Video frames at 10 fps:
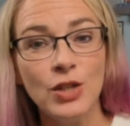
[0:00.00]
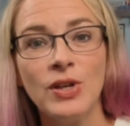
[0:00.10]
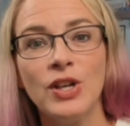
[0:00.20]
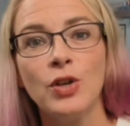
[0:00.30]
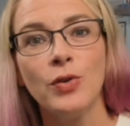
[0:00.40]
you
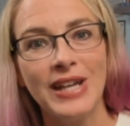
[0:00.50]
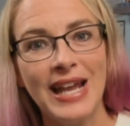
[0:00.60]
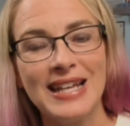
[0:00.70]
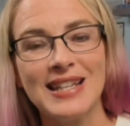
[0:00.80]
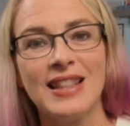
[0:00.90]
can
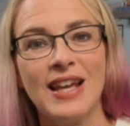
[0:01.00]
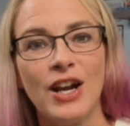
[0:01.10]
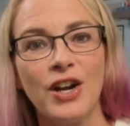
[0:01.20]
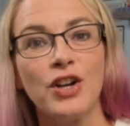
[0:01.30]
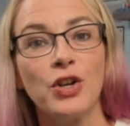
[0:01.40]
create
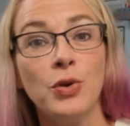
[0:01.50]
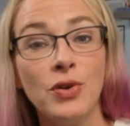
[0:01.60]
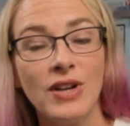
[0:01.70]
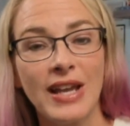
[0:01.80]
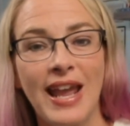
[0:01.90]
their
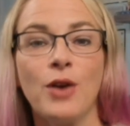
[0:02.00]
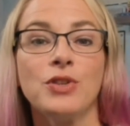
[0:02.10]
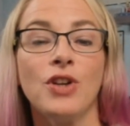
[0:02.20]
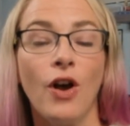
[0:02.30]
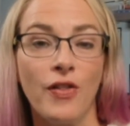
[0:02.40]
Google
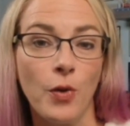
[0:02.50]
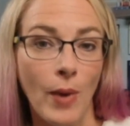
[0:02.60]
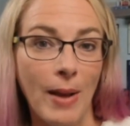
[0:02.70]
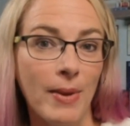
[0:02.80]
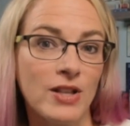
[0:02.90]
account on the
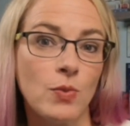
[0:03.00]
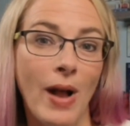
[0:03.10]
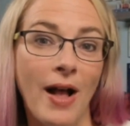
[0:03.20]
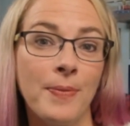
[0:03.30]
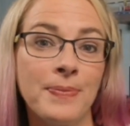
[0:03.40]
web as
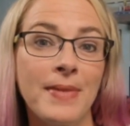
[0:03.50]
well.